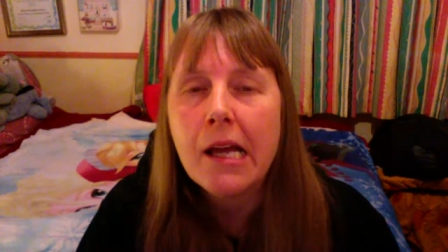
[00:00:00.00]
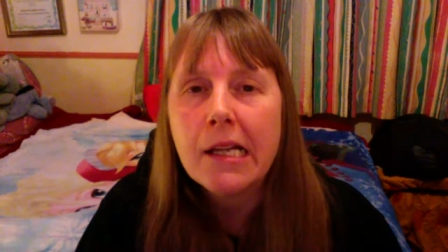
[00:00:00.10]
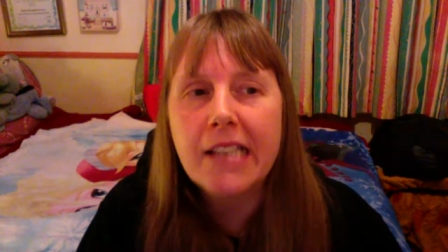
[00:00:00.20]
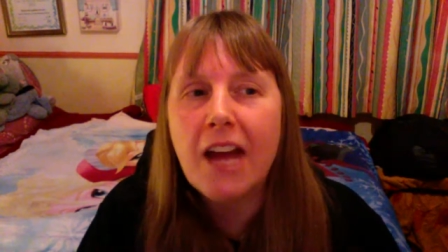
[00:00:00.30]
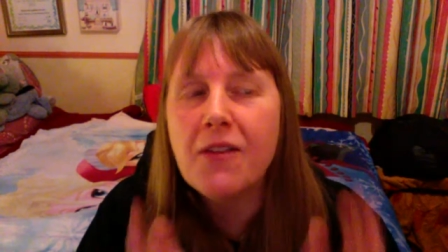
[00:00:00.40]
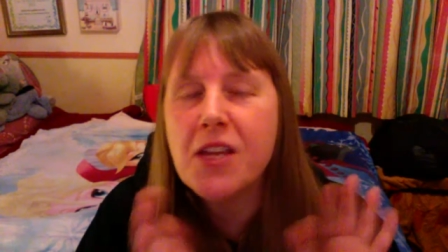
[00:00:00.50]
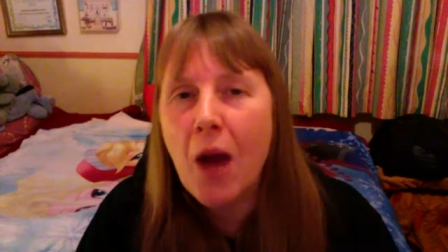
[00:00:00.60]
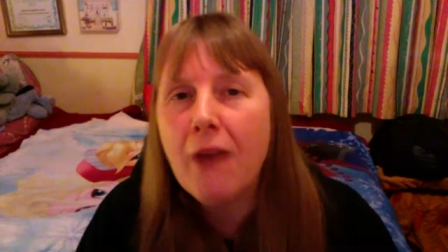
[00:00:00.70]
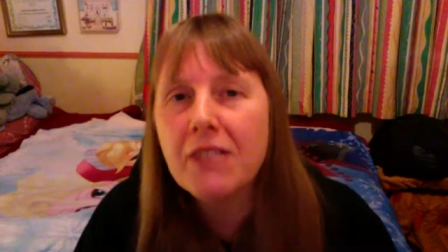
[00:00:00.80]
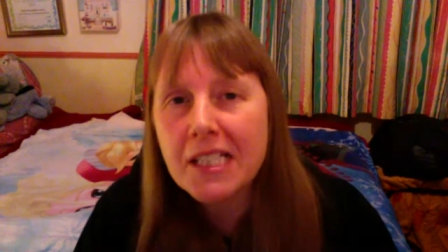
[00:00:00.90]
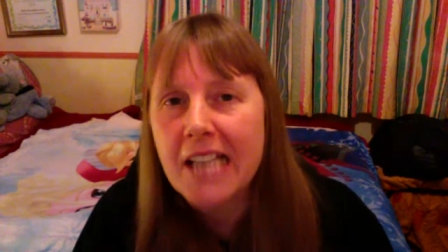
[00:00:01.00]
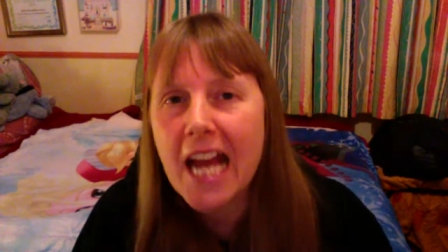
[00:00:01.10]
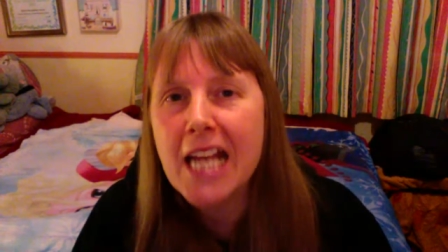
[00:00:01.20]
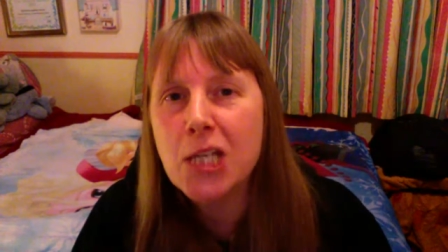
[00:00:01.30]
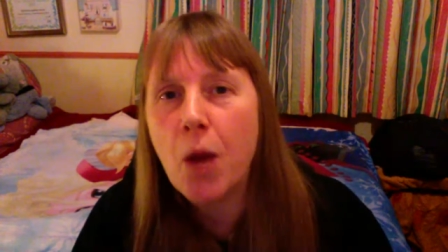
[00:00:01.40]
So that you have a
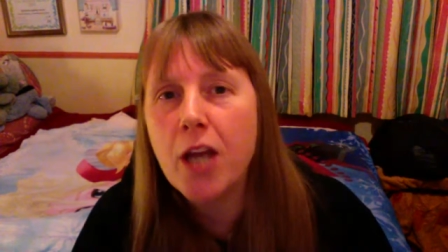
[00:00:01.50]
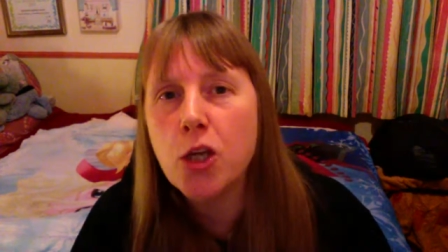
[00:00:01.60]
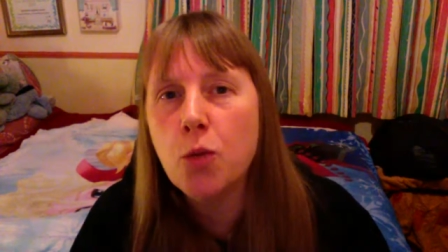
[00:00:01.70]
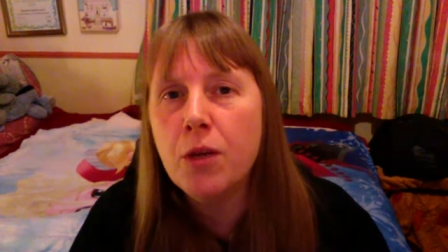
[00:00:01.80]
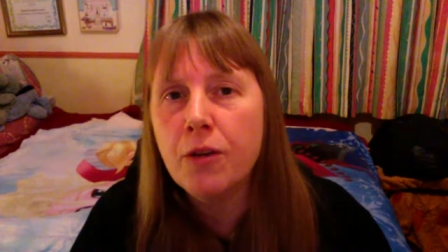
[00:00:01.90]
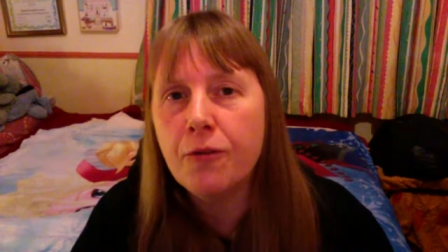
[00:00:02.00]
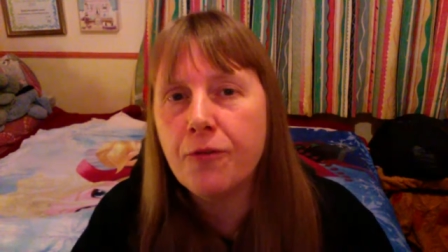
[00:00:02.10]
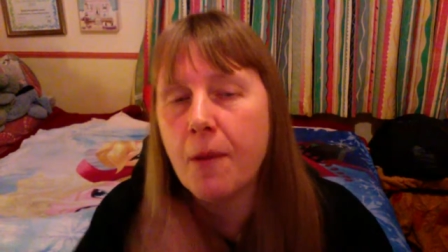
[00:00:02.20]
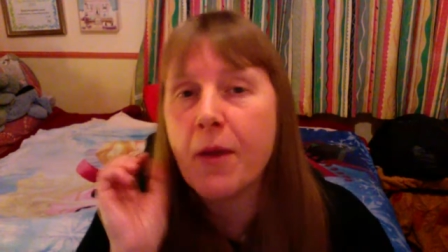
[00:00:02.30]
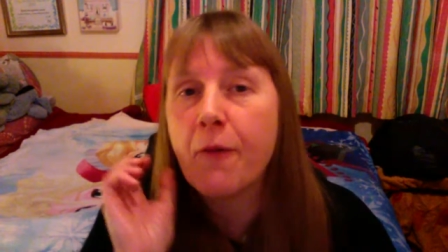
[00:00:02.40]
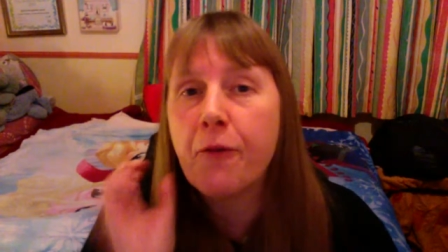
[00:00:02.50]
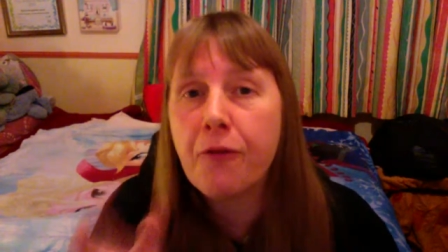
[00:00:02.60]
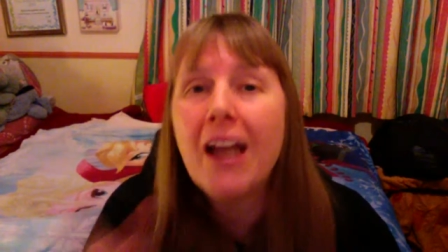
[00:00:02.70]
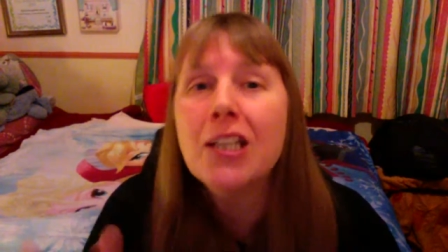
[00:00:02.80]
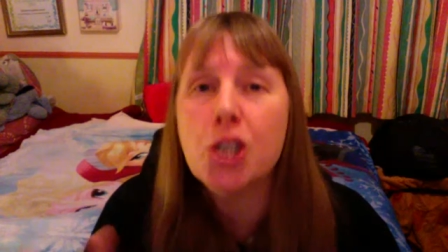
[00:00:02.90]
stage where you move from the
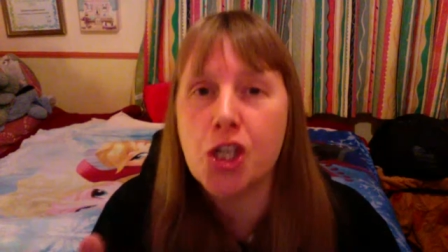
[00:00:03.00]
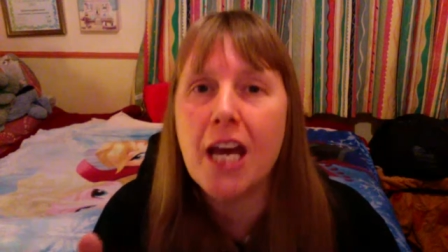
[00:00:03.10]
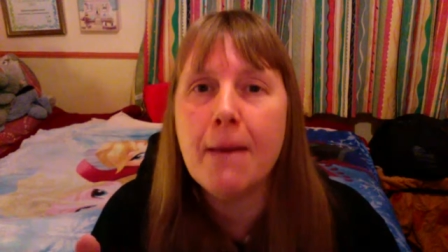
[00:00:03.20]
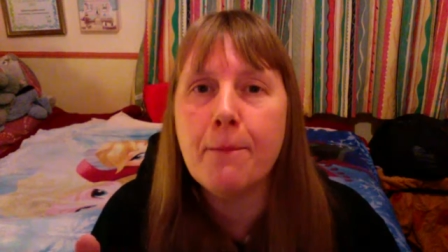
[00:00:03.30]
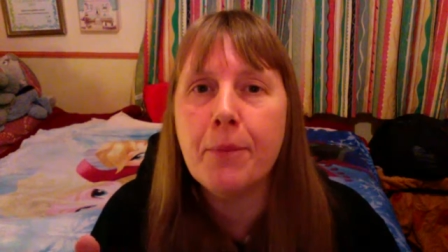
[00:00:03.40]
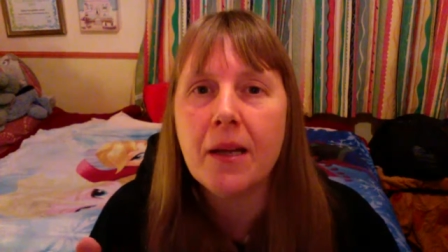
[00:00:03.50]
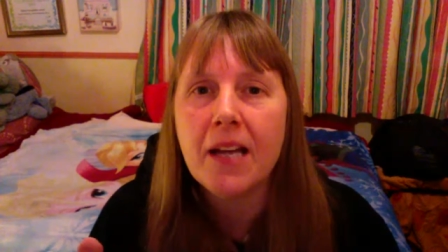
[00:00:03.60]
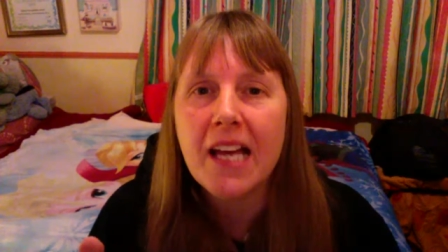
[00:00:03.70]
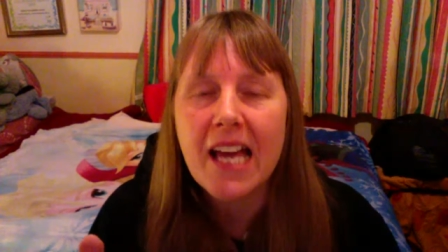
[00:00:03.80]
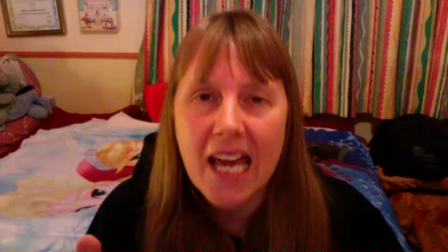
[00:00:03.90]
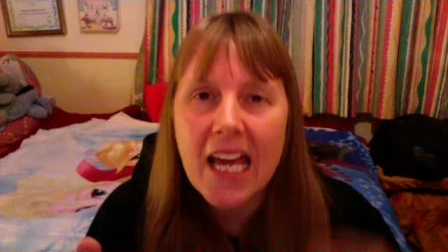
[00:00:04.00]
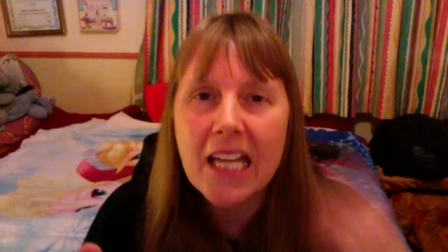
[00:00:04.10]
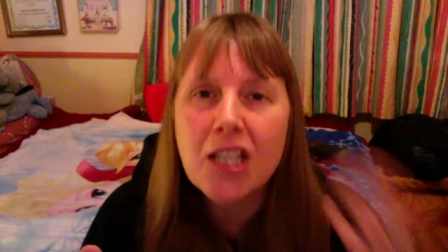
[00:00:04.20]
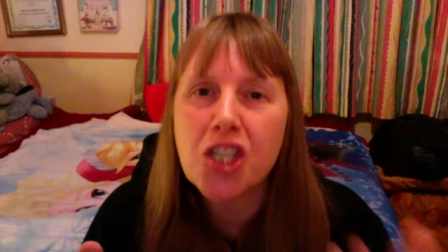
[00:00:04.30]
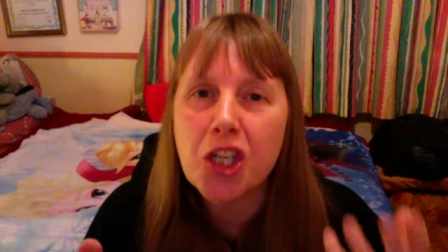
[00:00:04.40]
friendship
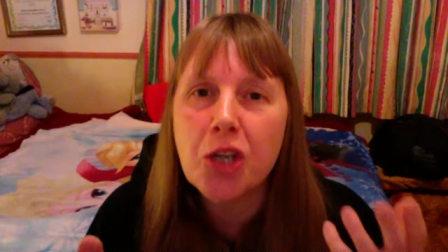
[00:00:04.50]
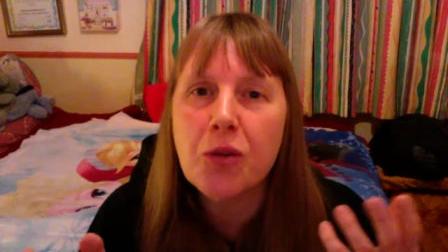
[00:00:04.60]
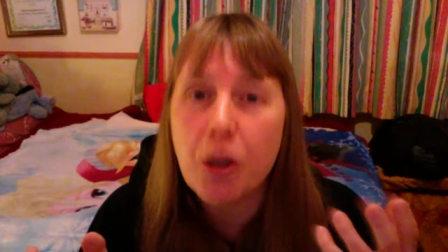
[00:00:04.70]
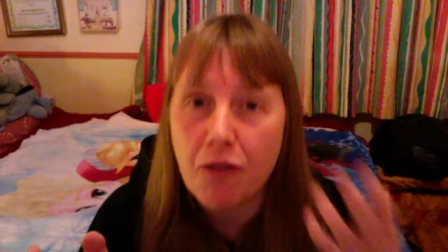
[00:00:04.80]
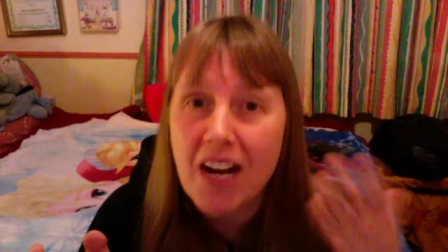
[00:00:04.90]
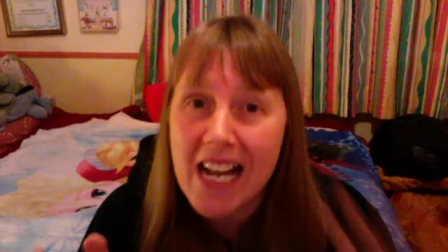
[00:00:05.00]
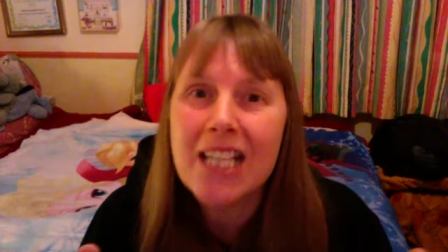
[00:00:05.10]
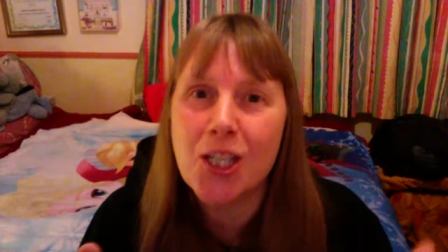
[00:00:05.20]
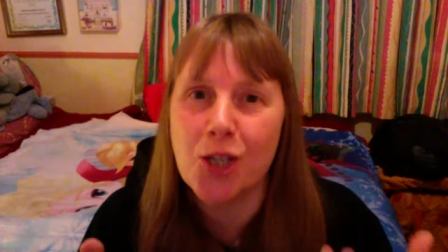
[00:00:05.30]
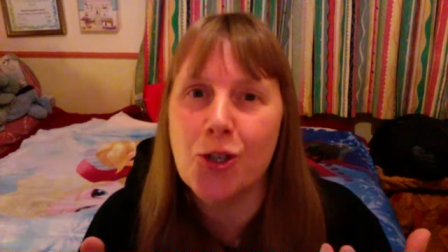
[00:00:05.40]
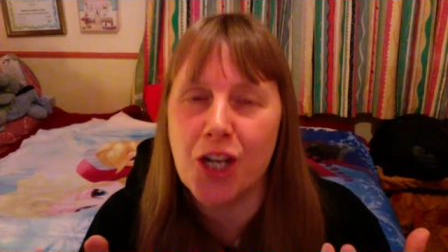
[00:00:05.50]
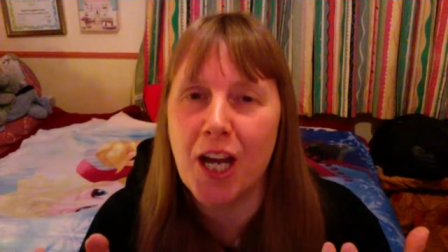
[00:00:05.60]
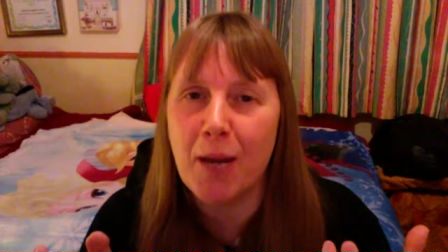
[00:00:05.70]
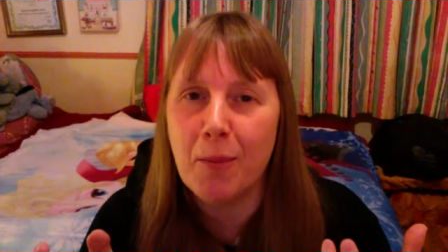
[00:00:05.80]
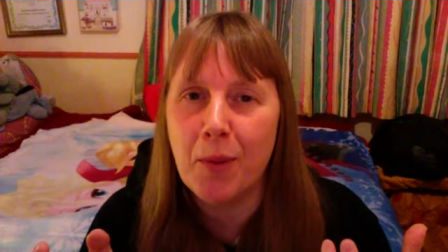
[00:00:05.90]
into the
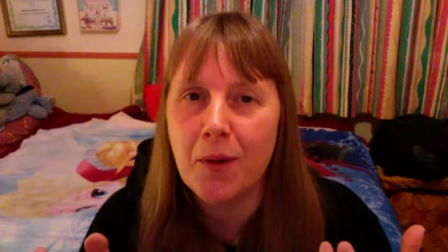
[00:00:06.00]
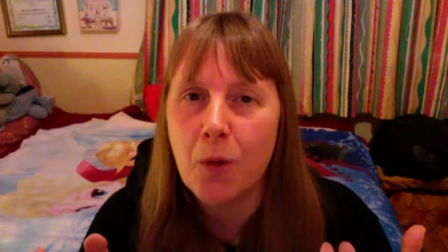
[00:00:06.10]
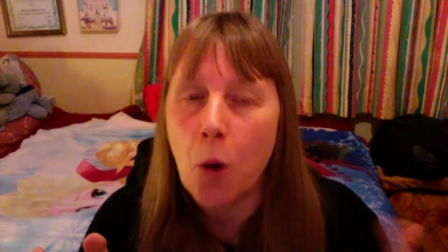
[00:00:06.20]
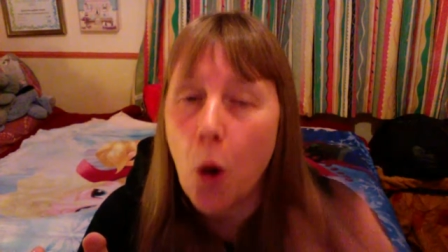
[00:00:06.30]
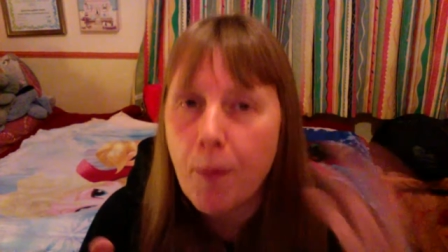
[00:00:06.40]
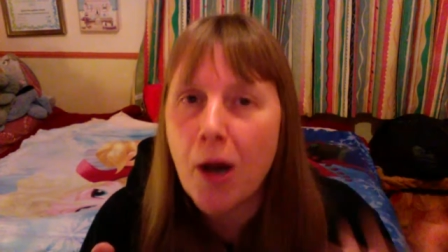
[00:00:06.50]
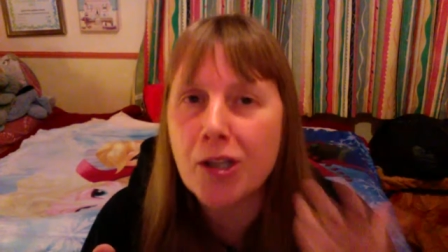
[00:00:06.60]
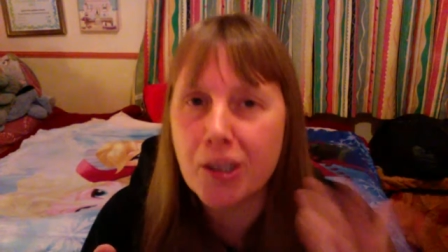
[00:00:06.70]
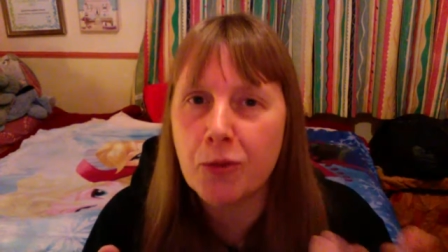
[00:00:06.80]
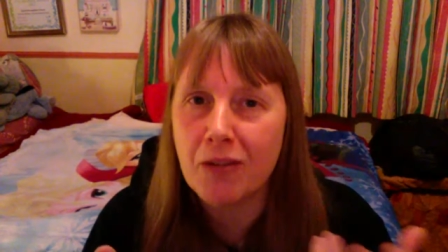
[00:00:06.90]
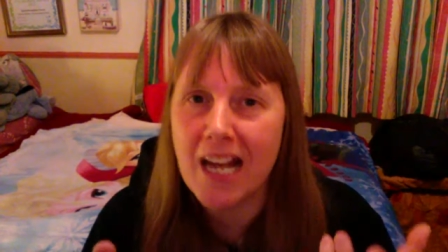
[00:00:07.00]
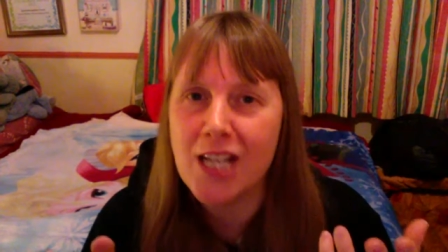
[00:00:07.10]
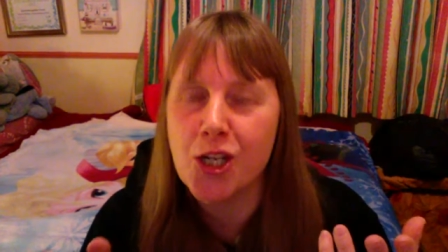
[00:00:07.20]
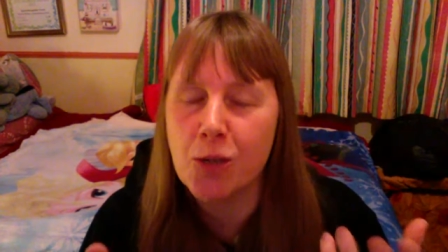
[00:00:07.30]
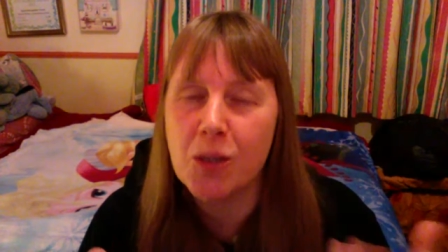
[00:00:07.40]
relationship or possible
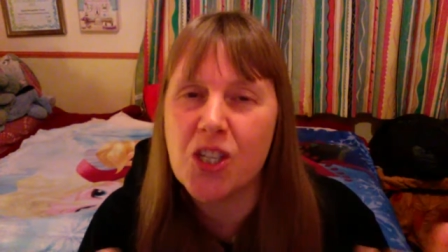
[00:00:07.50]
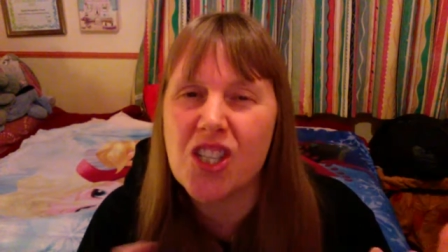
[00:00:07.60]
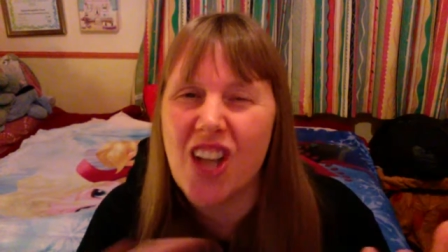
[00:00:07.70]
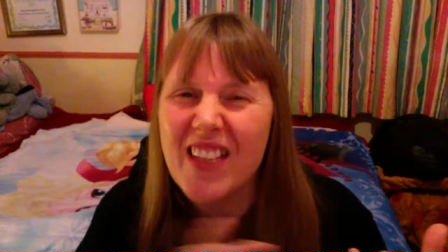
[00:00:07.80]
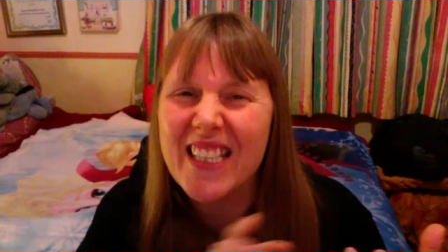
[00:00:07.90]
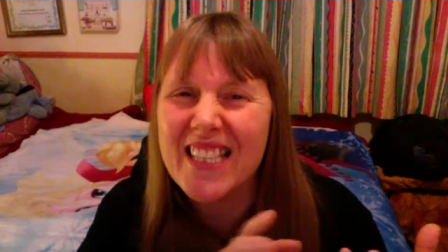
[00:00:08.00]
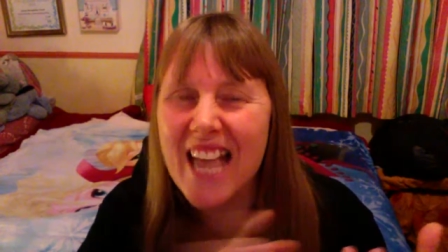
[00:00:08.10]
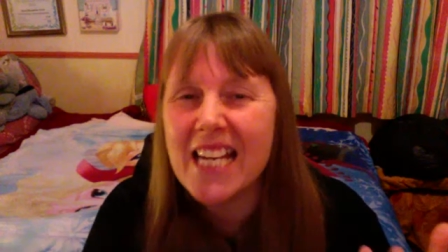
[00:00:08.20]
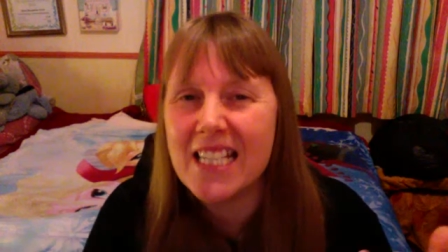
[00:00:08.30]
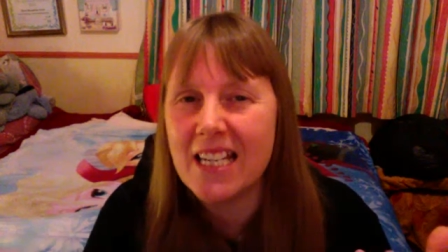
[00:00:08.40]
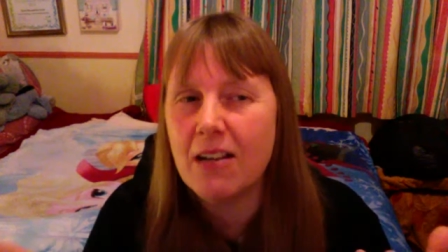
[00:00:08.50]
relationship, which is like the date.